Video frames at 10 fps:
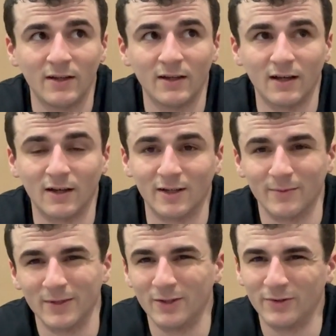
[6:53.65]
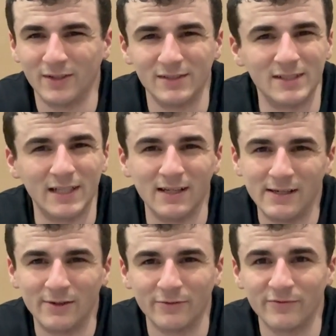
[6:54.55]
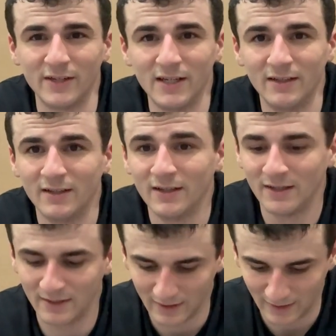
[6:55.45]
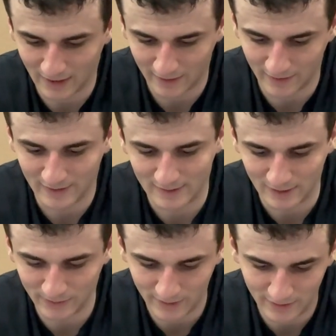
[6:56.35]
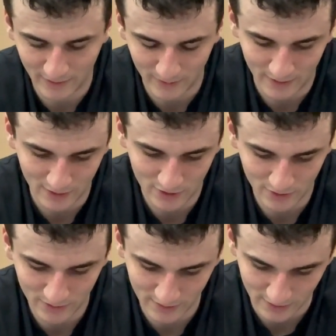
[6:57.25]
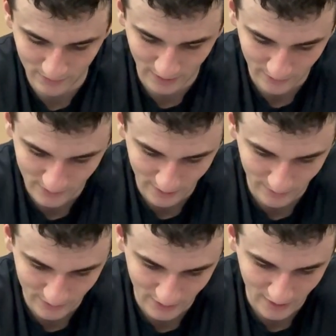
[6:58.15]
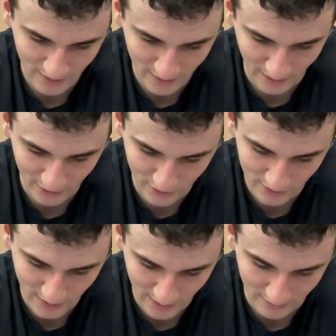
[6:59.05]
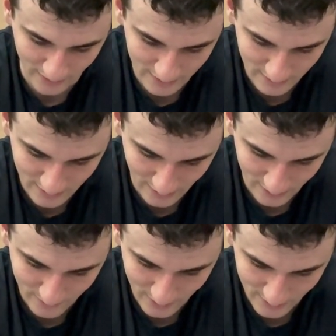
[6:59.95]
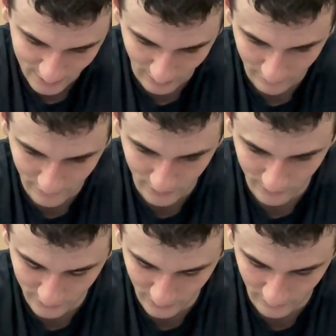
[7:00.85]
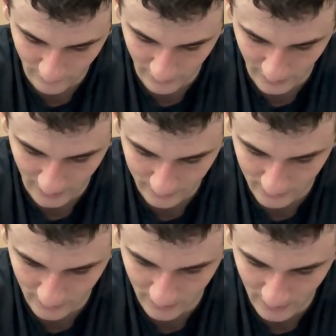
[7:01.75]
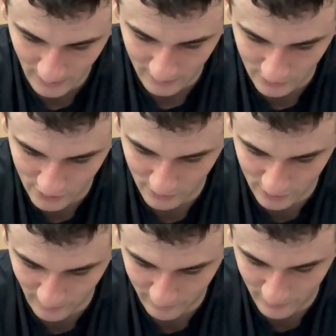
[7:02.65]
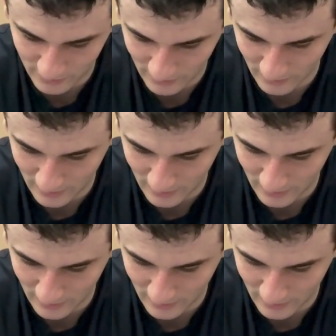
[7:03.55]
little things digging in your feet, a lot of things. The only thing with these shoes is when I was double socking, I couldn't tie the laces down as much because my foot was really filling out the shoe, so my foot started